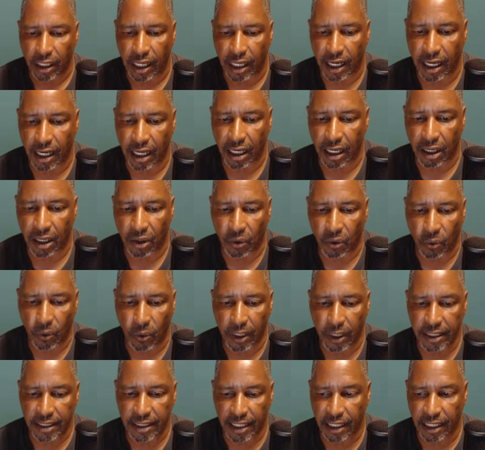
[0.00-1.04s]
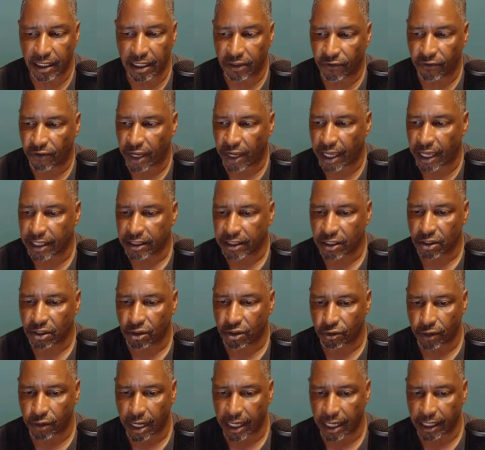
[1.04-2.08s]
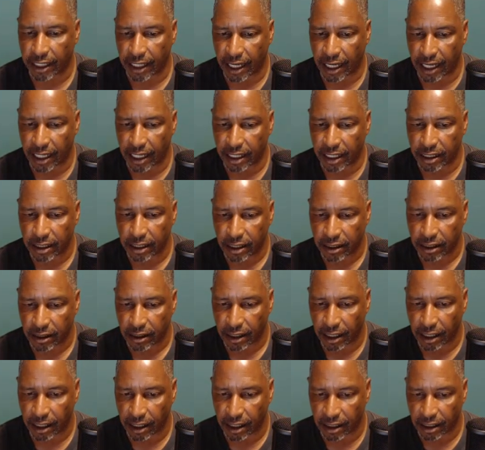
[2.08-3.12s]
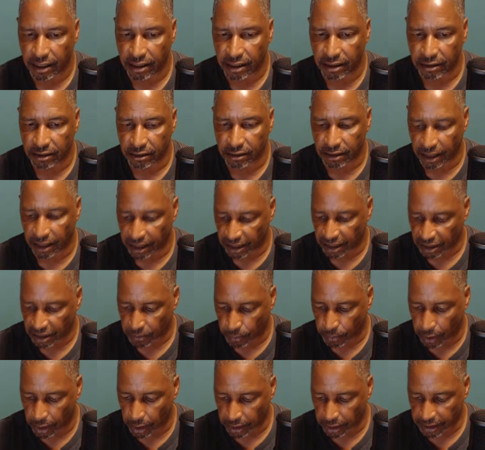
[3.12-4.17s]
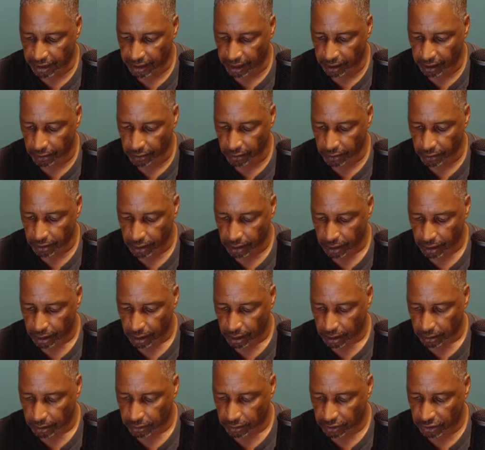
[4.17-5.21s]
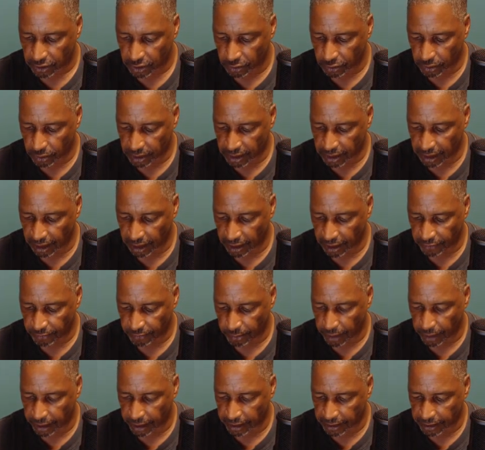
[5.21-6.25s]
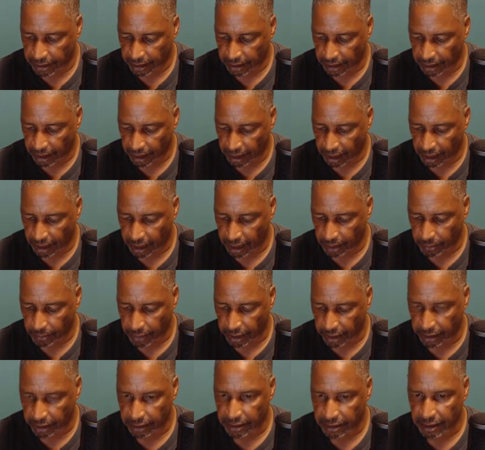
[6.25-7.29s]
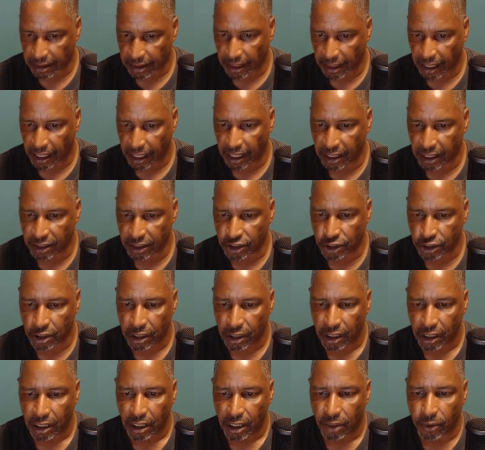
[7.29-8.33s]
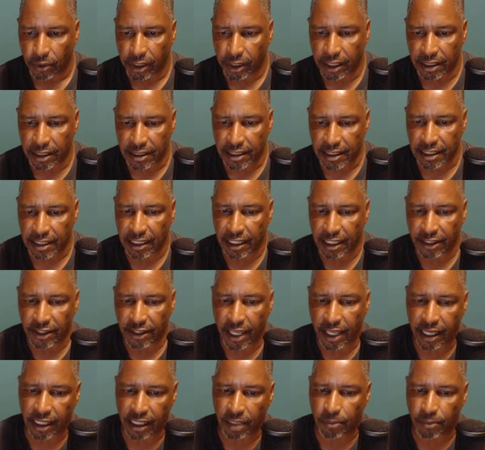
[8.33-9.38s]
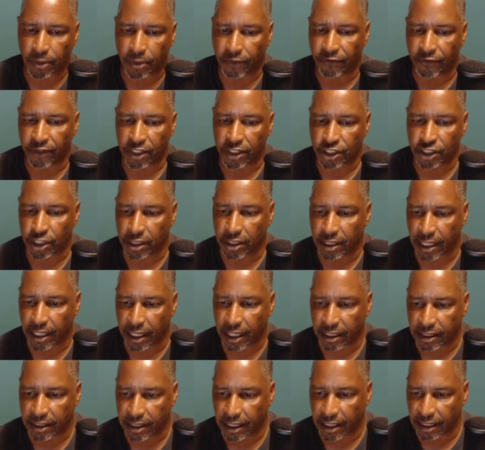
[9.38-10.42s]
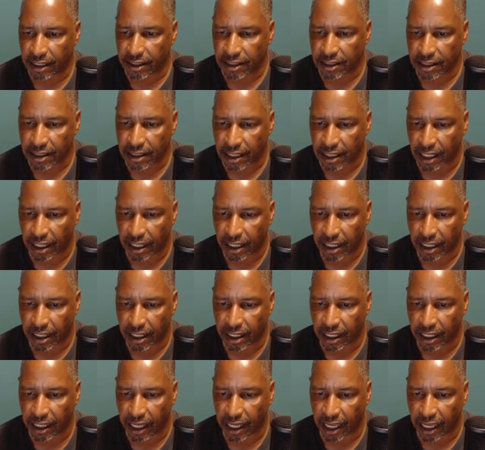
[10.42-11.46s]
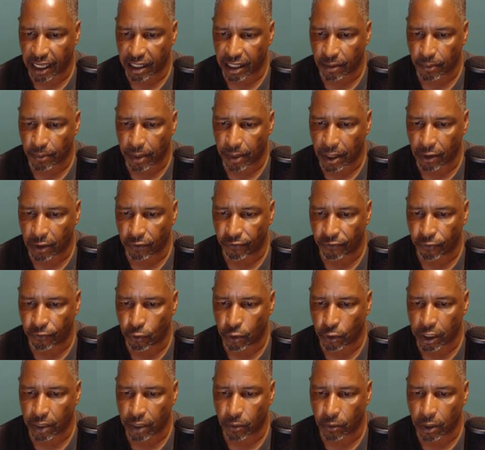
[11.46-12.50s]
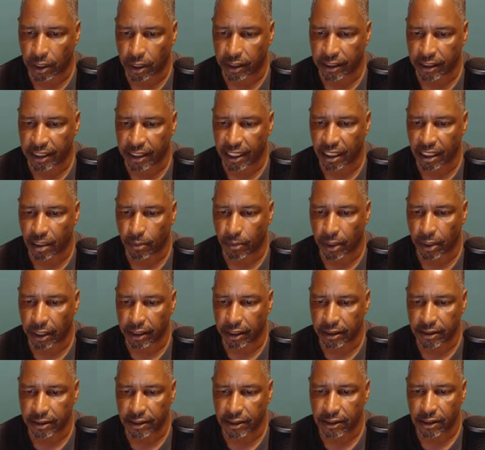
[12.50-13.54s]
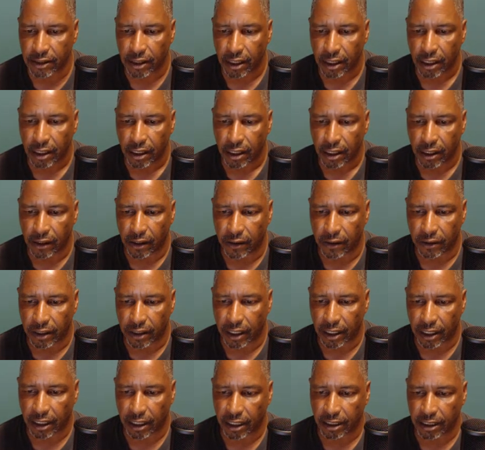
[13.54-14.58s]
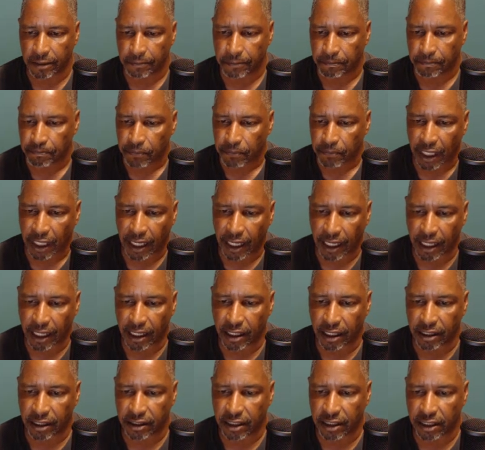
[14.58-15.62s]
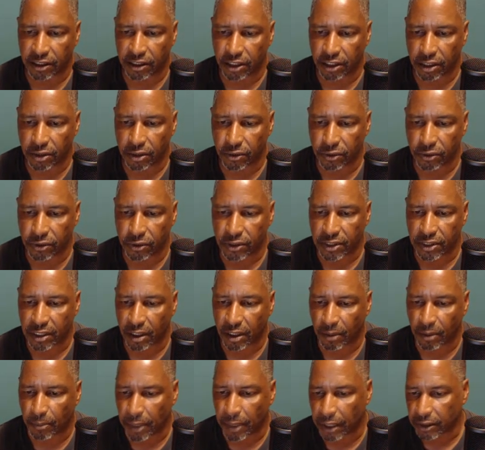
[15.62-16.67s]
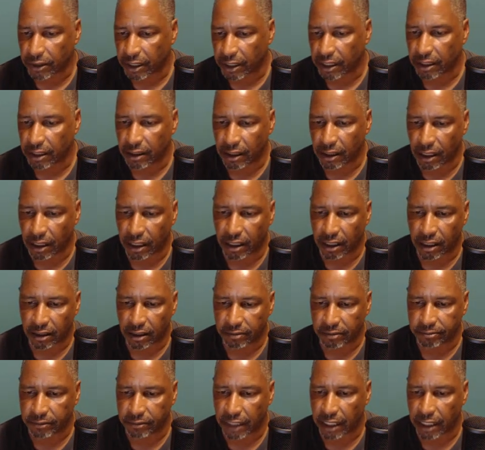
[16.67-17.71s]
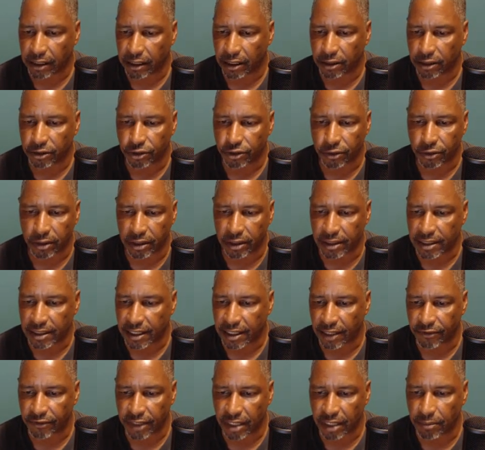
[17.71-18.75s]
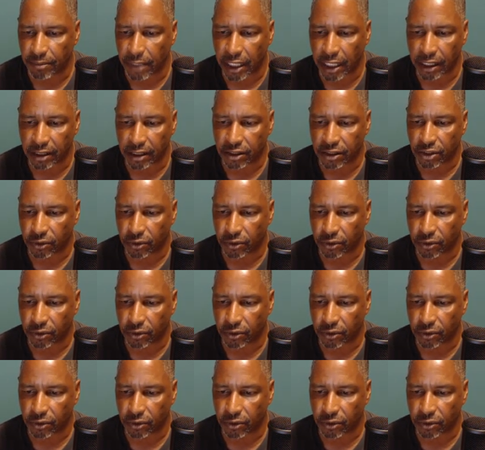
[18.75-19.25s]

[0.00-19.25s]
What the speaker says: we did in fact create a Linux box here. Let's do a df -k -h. We can see that it provisioned our disk at about 41 gigabytes. Okay, and it used about 970 meg